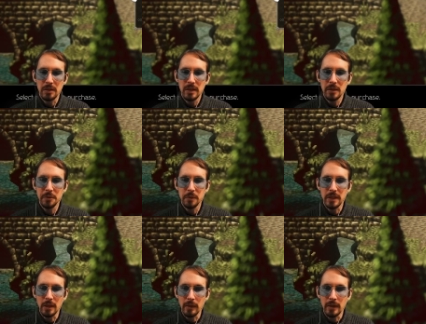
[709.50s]
I think I'll
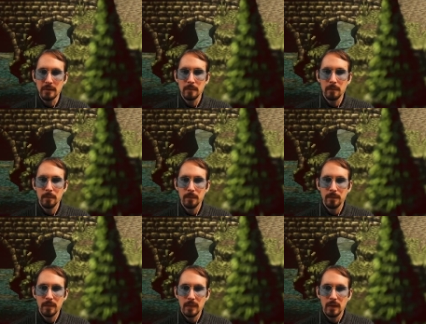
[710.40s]
do it anyway.
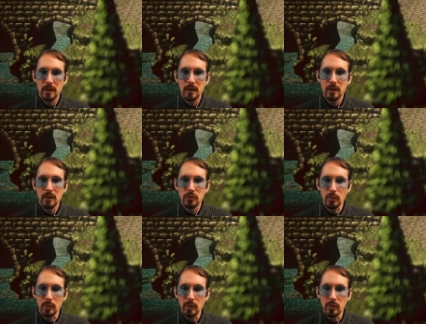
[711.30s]

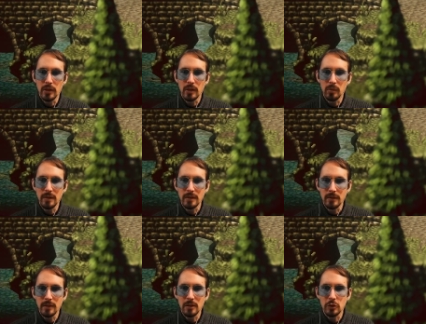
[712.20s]
So many people end up
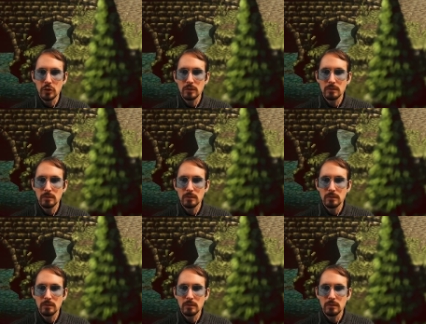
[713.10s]
leaving the village.